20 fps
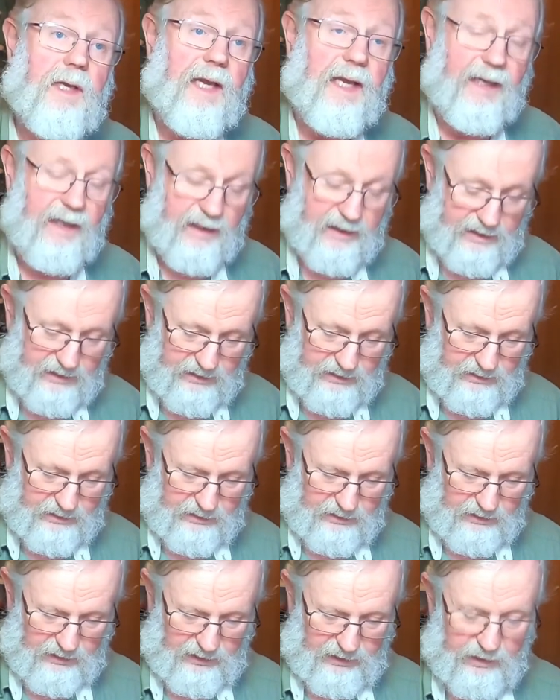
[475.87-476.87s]

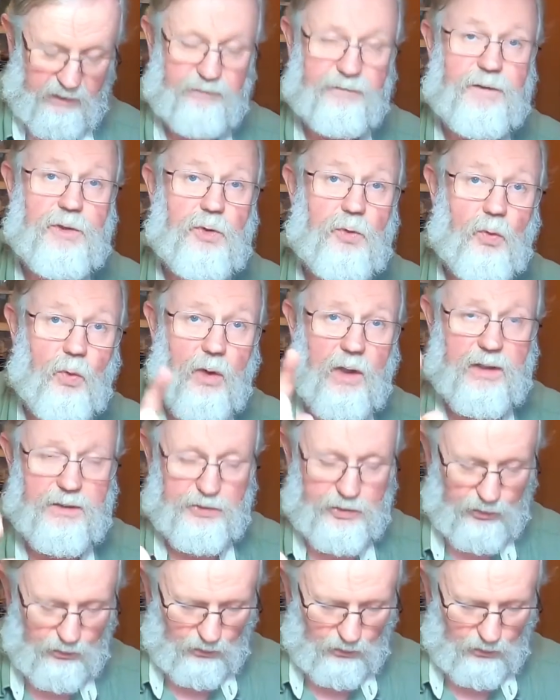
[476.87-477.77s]
And if you want to